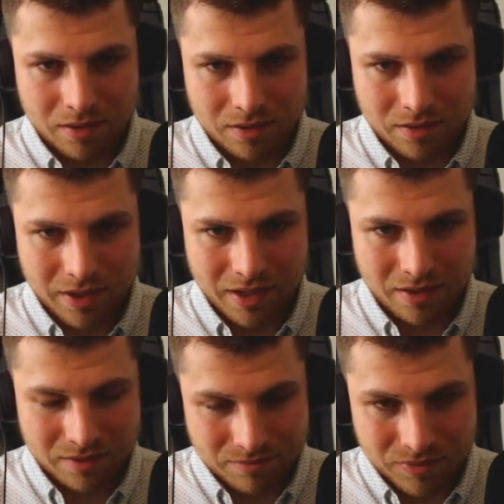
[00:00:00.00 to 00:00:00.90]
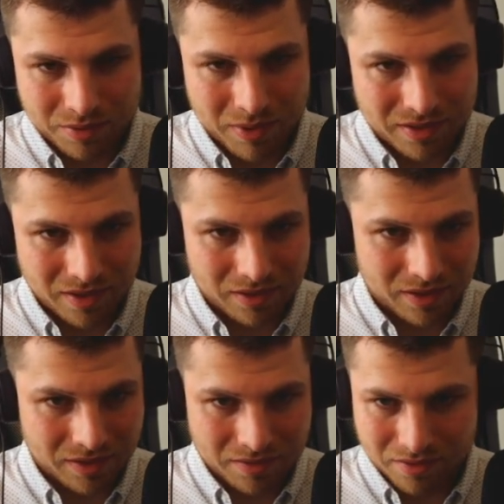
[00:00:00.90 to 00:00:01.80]
Here is
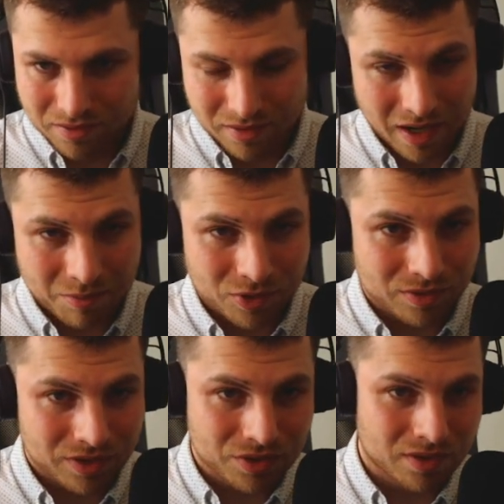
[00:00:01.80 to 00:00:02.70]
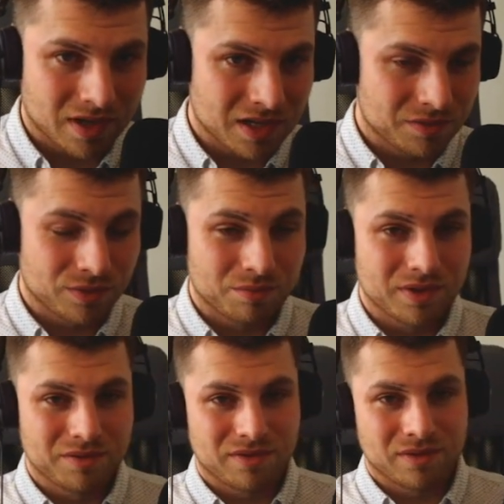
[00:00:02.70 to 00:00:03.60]
basically the same condition as what
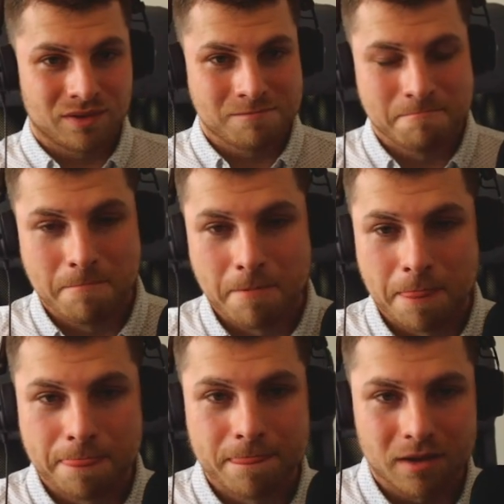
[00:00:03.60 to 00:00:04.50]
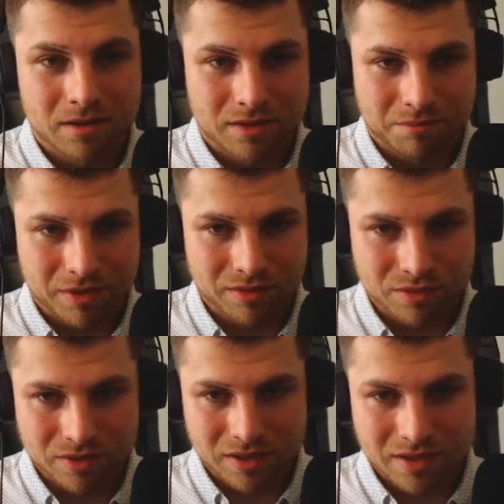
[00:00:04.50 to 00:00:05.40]
before in
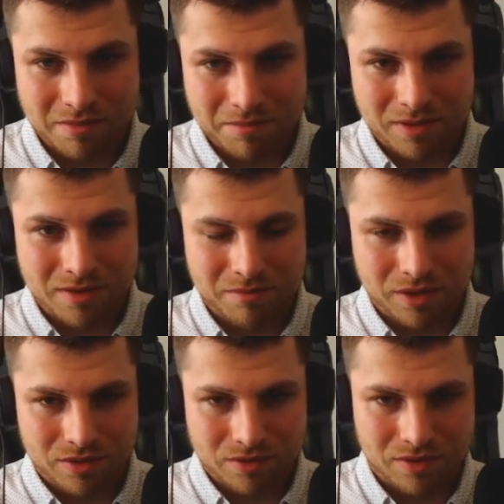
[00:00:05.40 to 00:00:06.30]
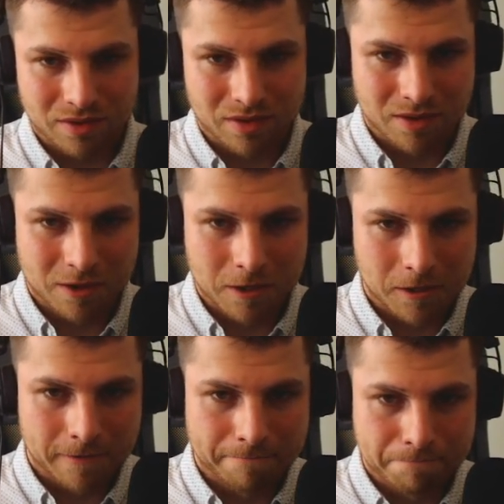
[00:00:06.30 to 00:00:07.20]
previous example, because
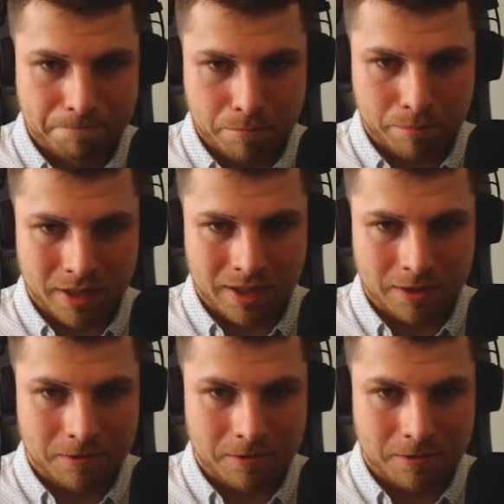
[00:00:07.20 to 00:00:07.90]
p,